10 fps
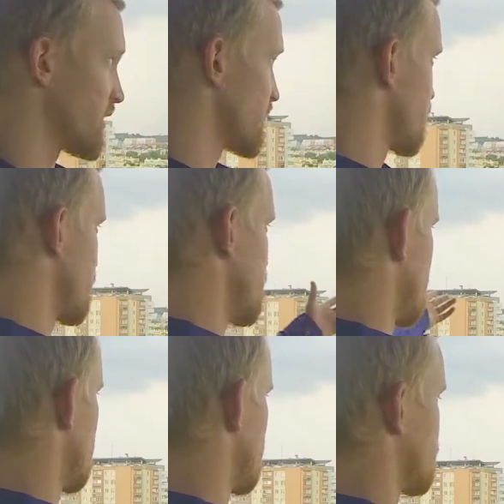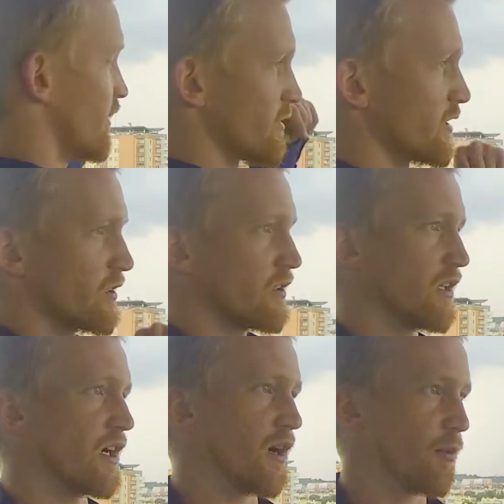lovely, lovely
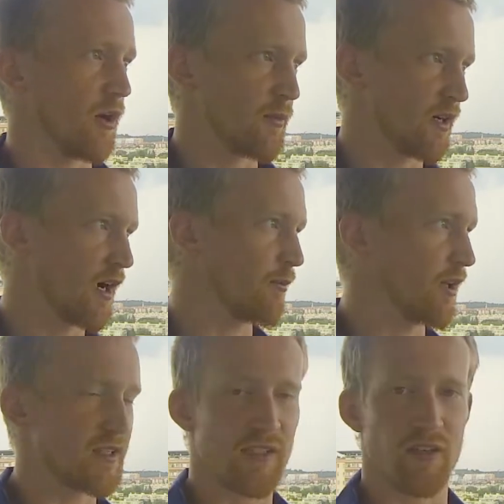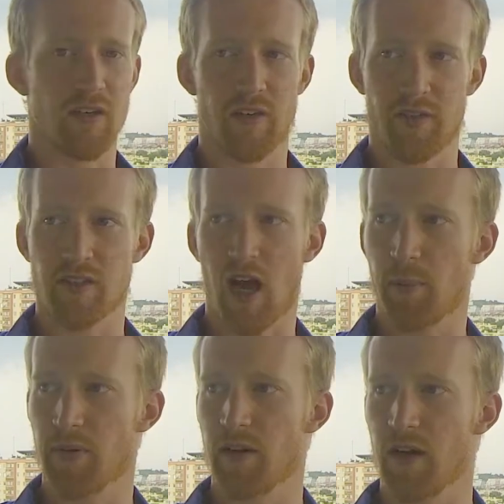little apartment complex here at
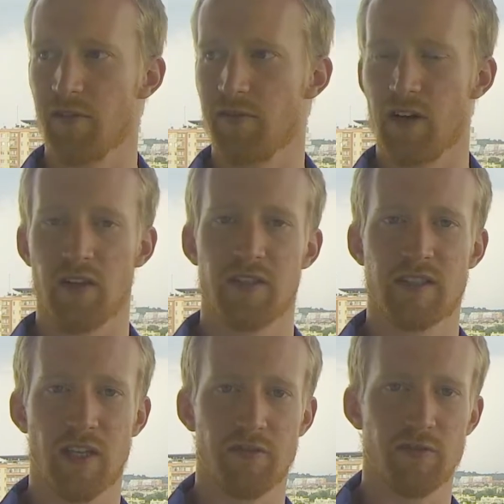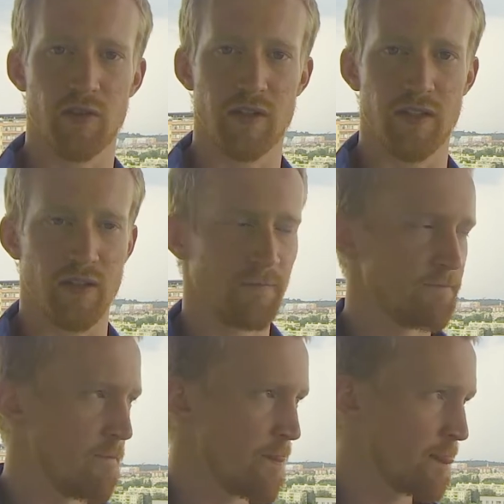the top of the 10th floor here.